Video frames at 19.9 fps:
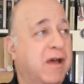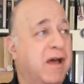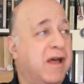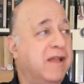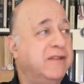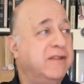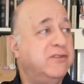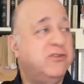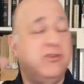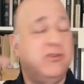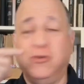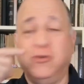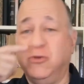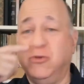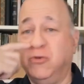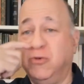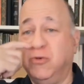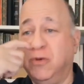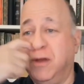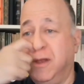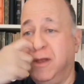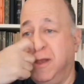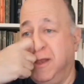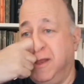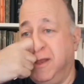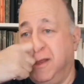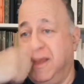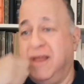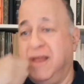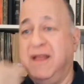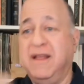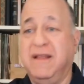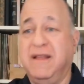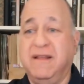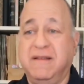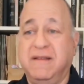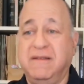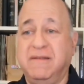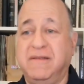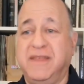onto
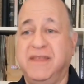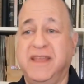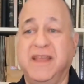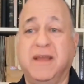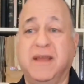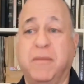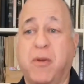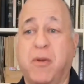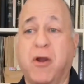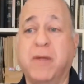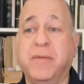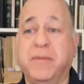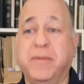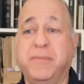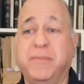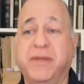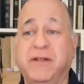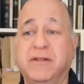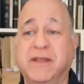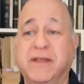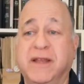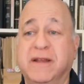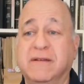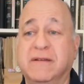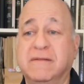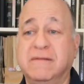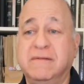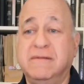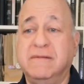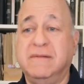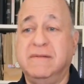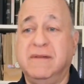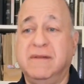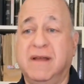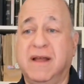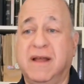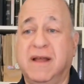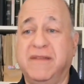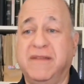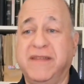the apartment building
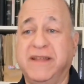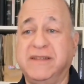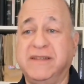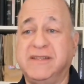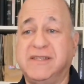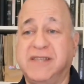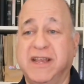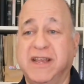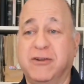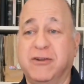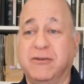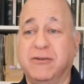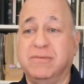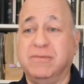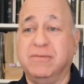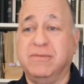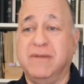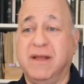that Singer